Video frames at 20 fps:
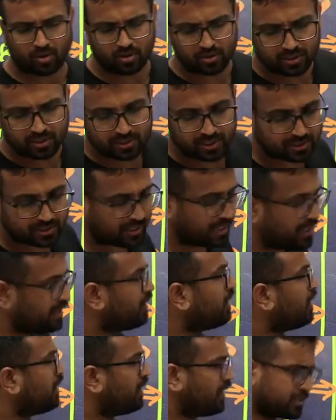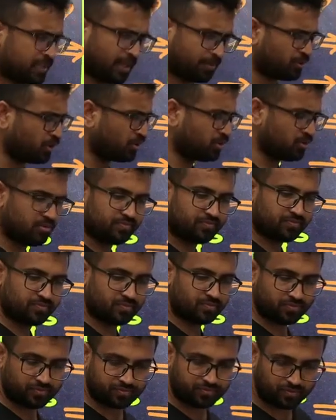all these things, right? It's up to you.
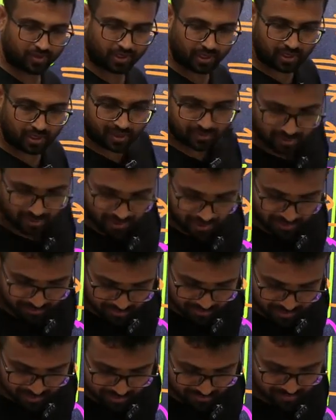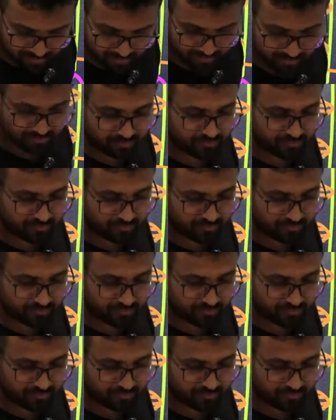We can live our life as ever